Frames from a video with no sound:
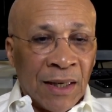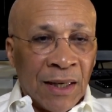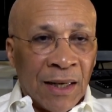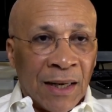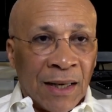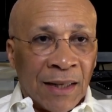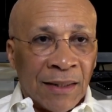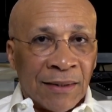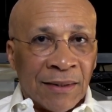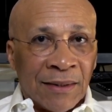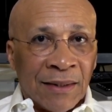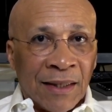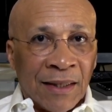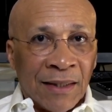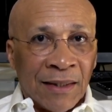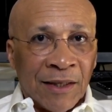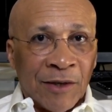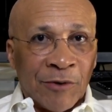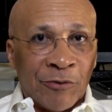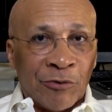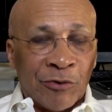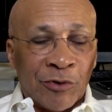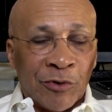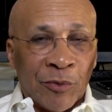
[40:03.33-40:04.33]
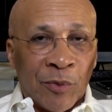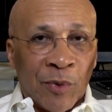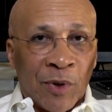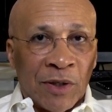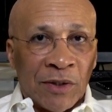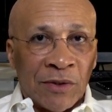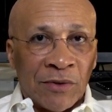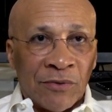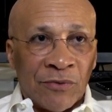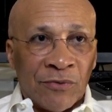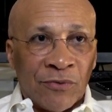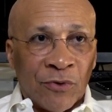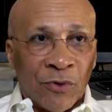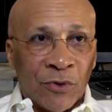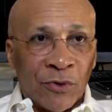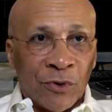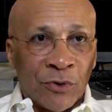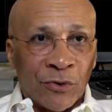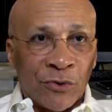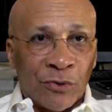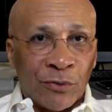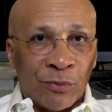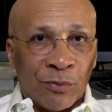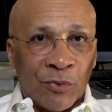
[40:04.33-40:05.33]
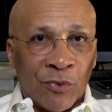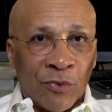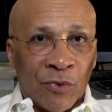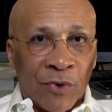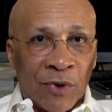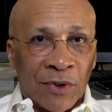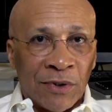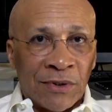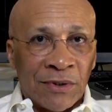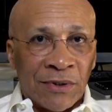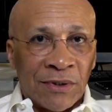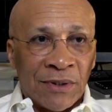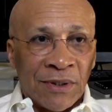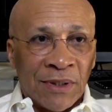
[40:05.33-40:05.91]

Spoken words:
I thank everyone for your support